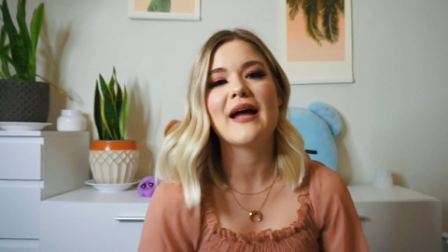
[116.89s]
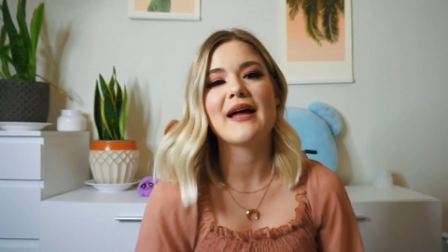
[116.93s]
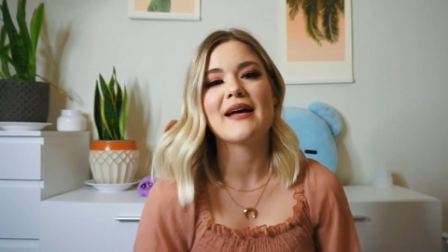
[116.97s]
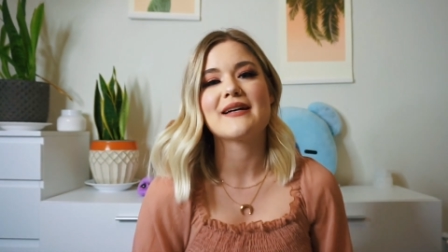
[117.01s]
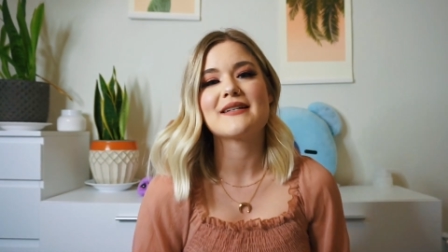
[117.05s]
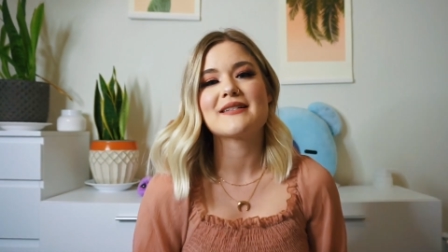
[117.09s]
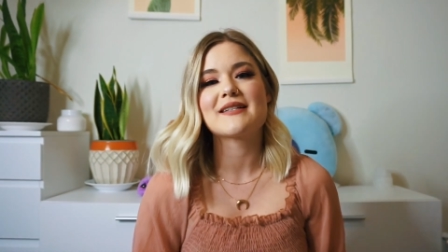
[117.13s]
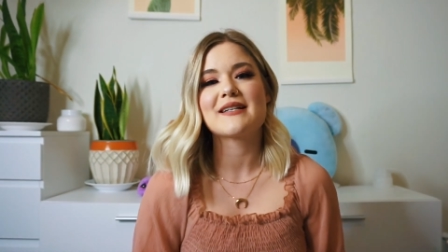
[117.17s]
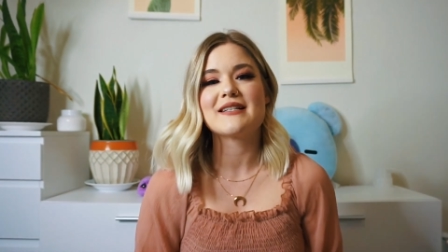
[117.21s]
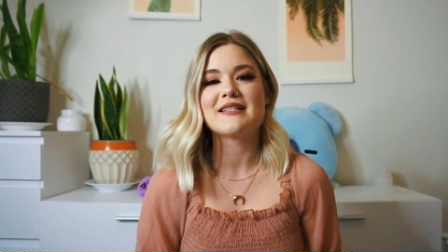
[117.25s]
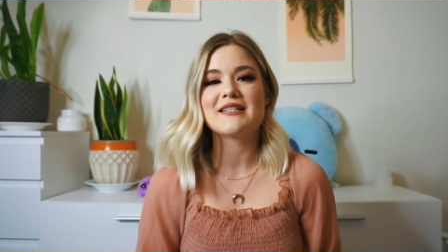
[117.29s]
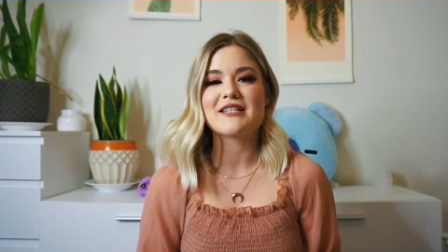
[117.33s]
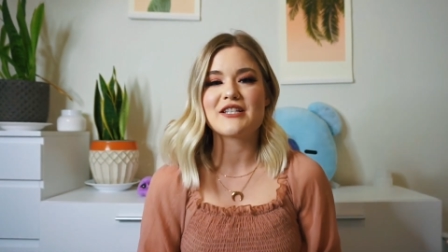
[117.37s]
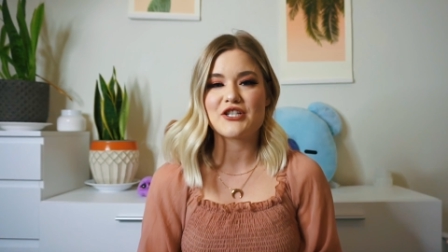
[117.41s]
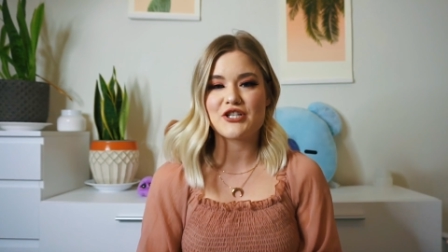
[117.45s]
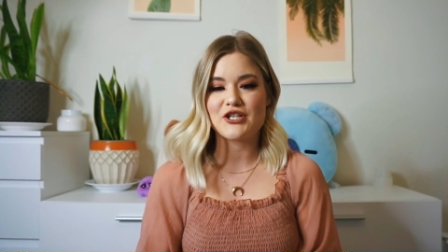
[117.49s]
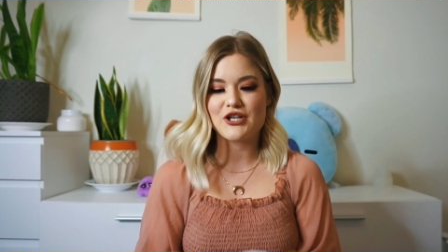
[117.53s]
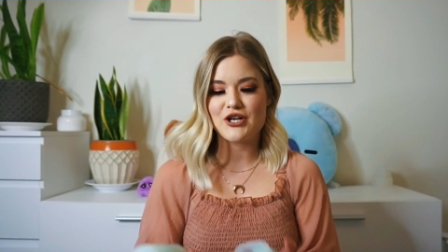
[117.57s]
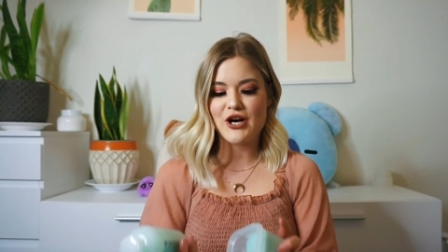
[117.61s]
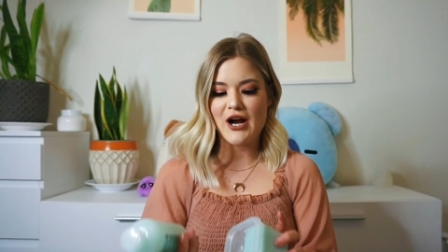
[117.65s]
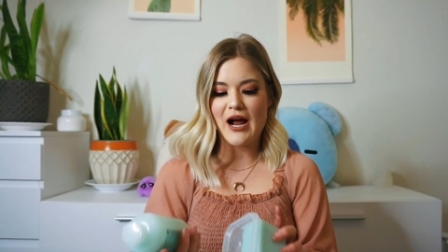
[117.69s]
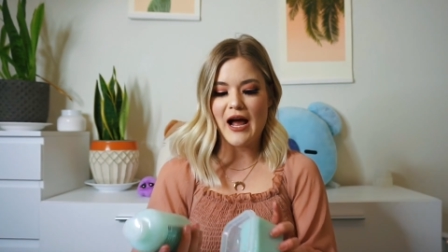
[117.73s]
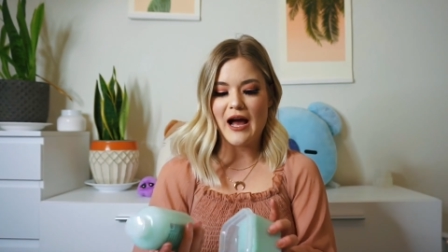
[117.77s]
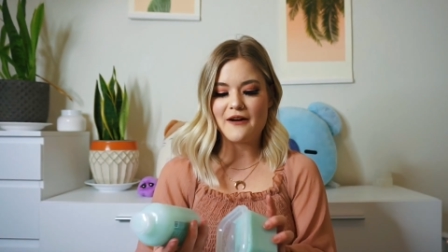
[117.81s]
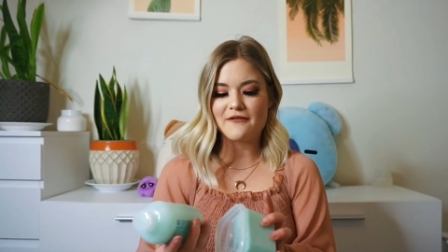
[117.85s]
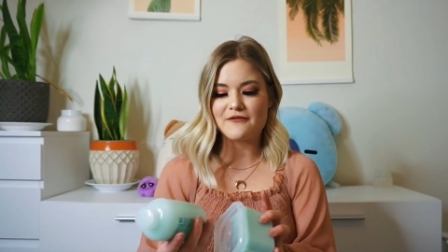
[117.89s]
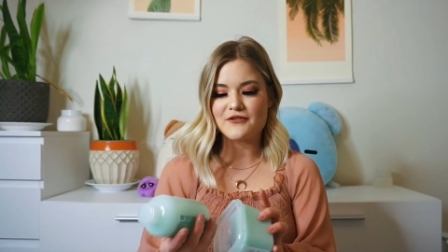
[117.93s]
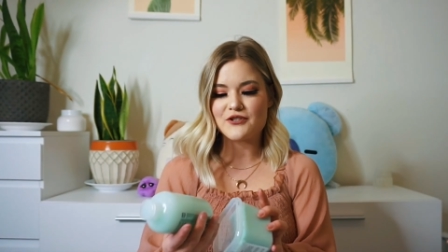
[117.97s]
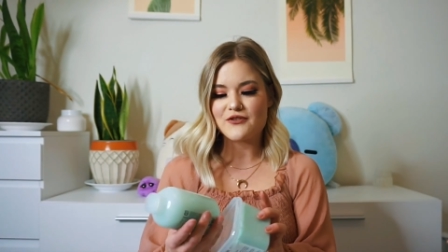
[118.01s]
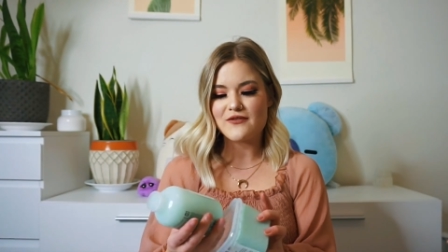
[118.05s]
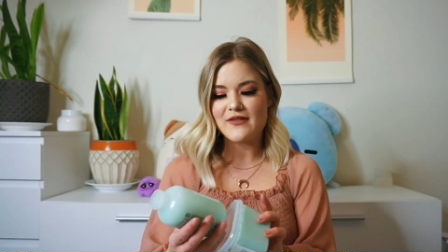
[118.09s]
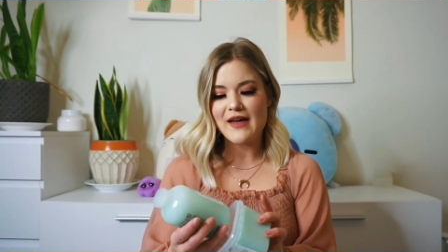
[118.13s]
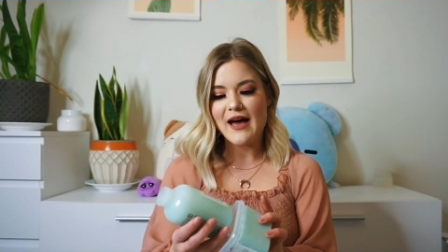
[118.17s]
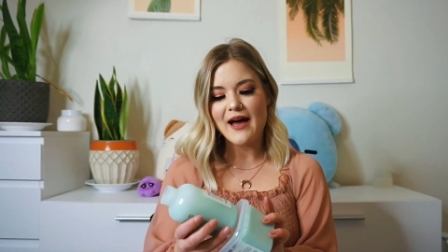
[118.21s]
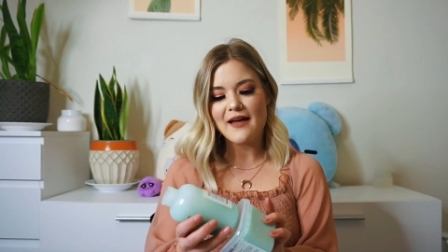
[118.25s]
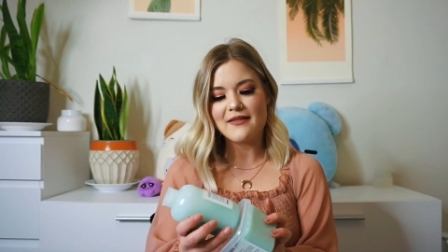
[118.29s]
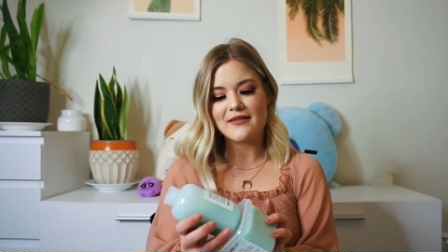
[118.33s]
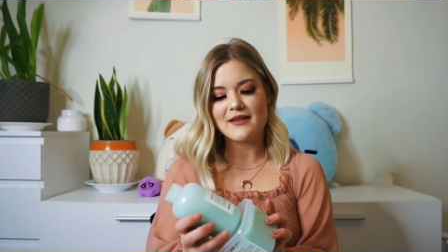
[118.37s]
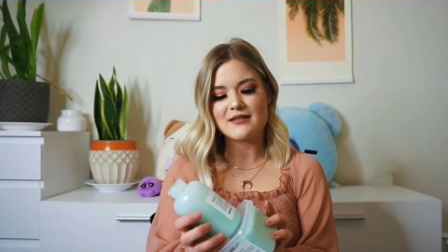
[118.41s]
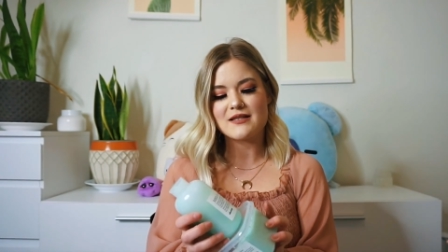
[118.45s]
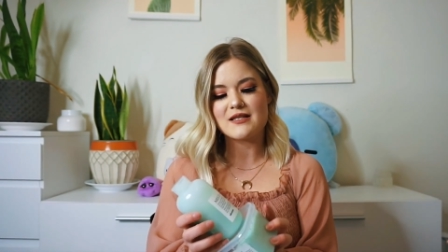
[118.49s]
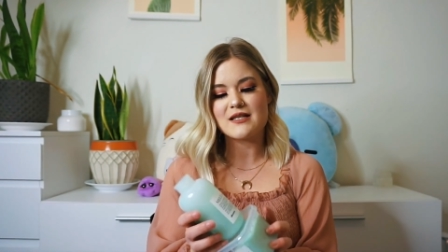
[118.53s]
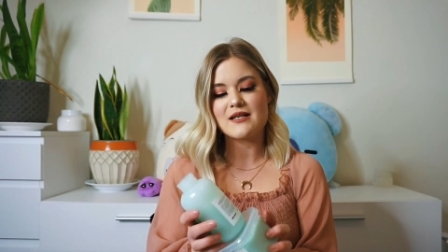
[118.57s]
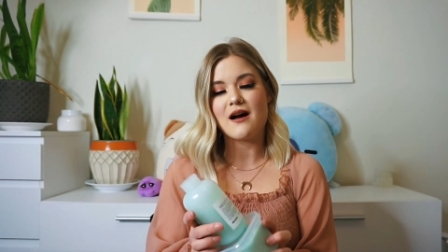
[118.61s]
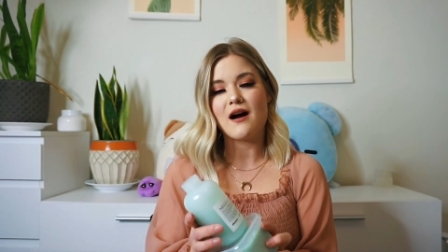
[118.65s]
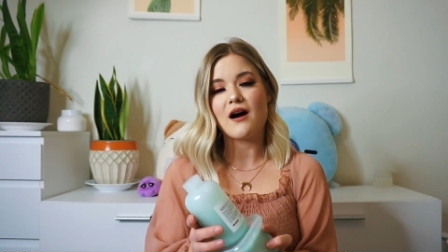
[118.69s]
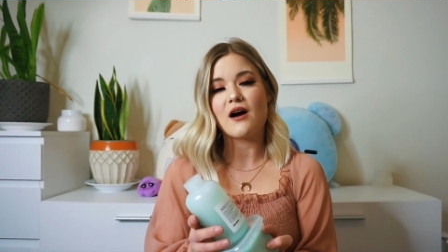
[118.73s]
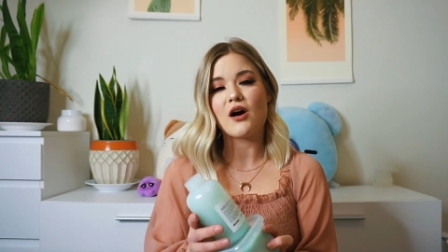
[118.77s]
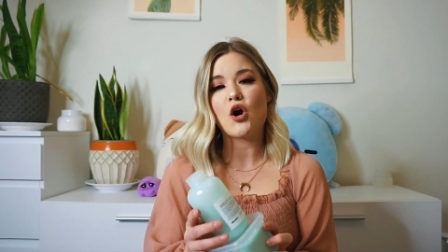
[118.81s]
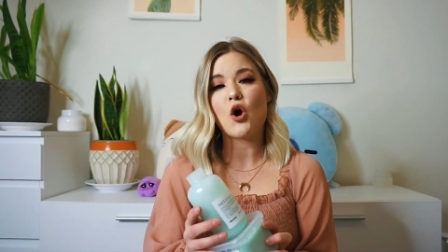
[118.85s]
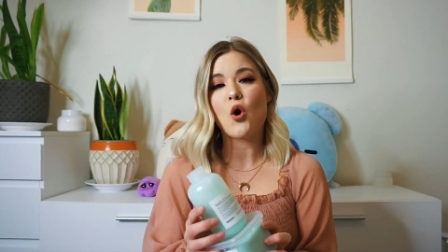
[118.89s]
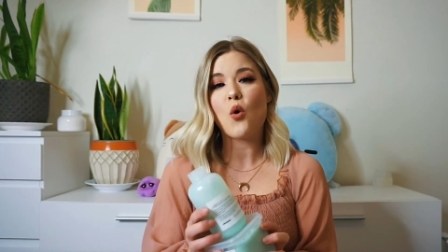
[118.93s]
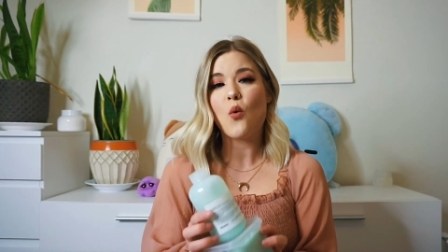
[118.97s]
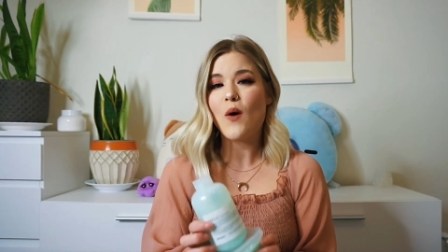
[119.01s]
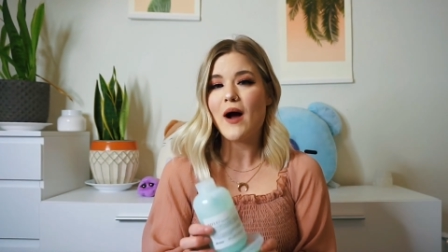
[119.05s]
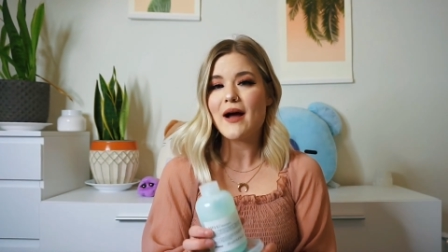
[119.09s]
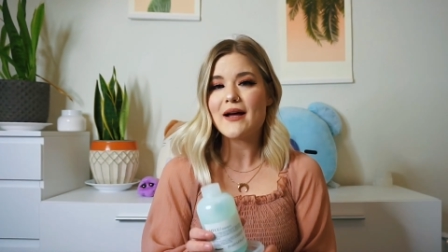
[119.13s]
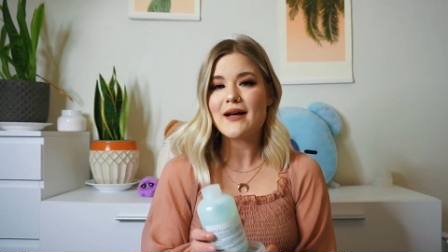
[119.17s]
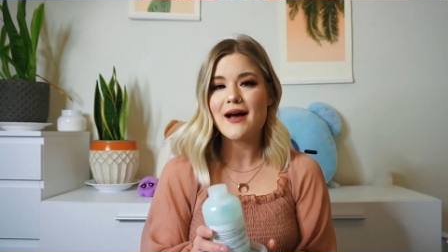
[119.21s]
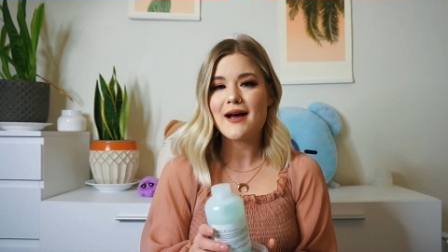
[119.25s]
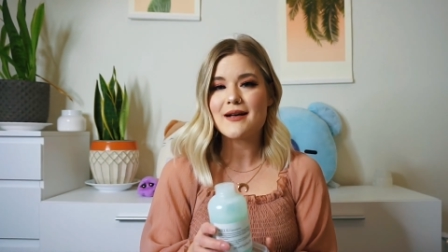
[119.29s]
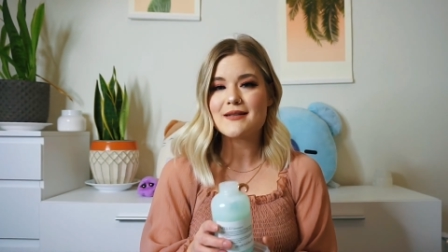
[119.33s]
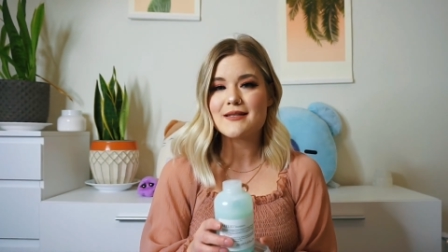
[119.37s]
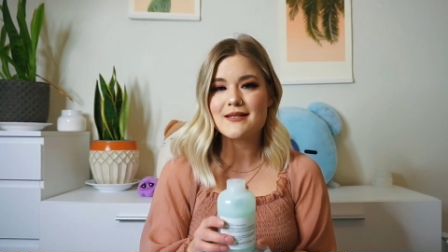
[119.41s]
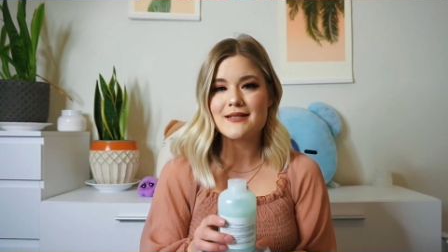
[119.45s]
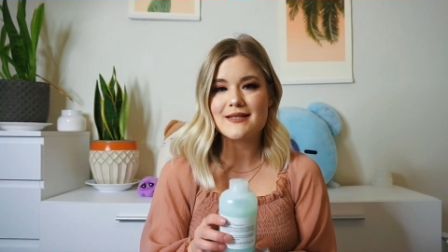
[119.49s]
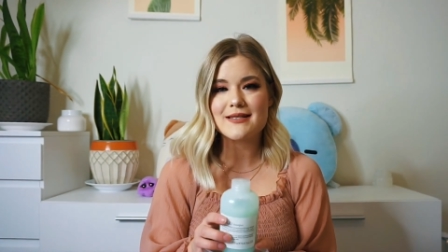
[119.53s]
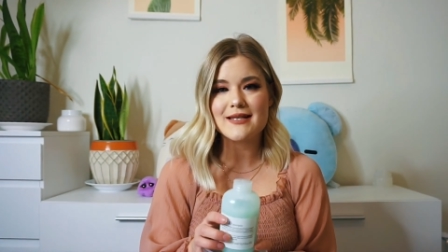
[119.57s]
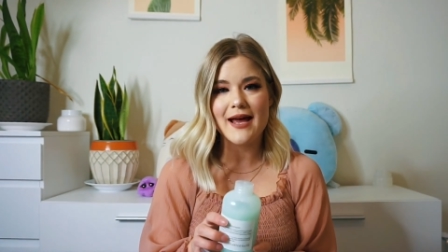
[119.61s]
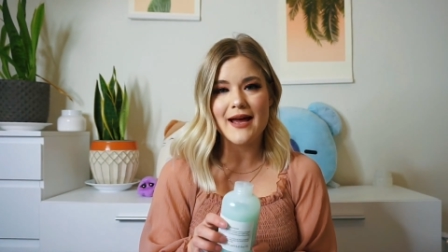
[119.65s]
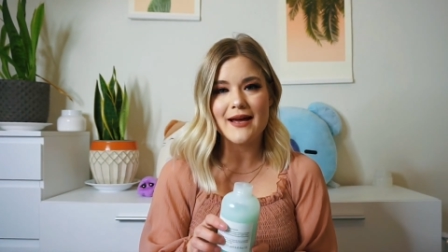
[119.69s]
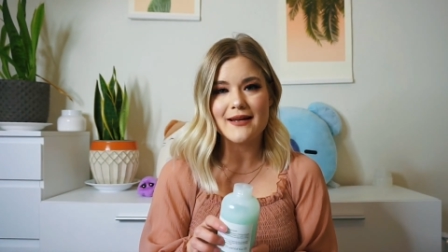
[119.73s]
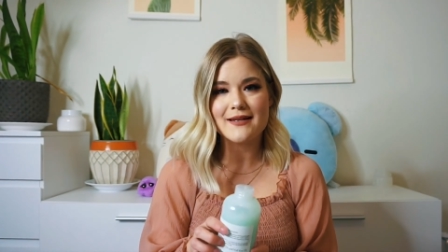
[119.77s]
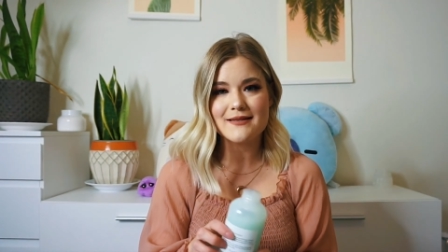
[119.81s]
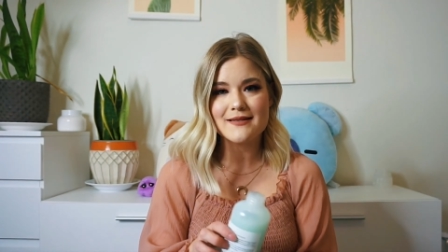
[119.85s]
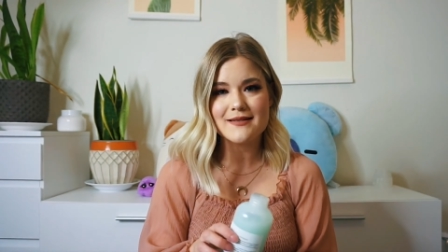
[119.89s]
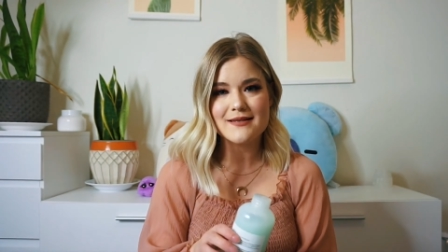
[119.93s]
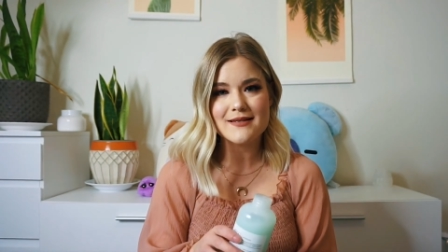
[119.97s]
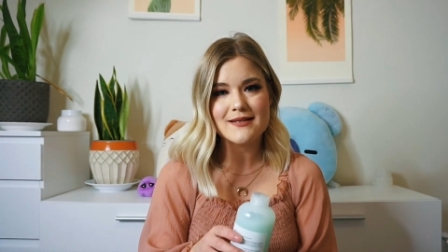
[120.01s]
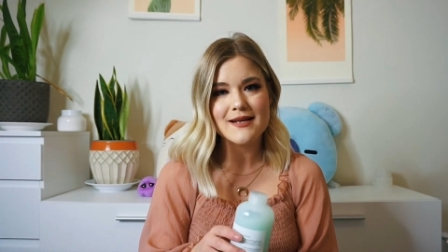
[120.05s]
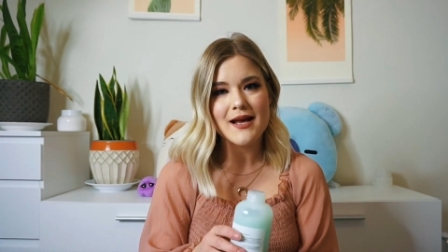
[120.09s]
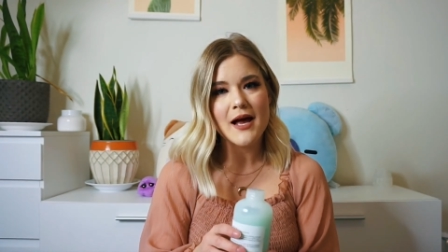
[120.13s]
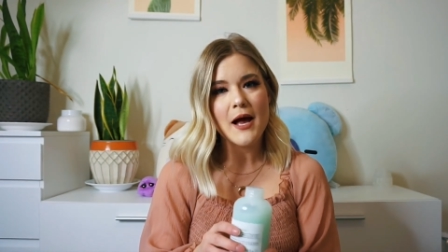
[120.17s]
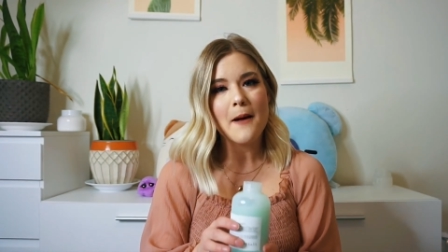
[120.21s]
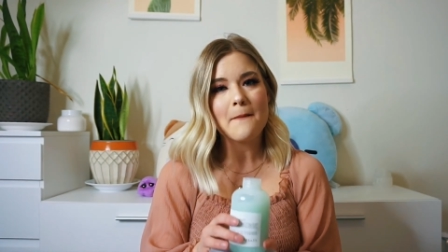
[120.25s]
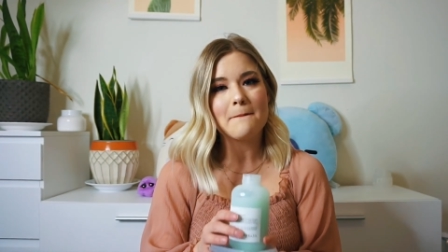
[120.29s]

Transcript: and conditioner after that that's not quite as intense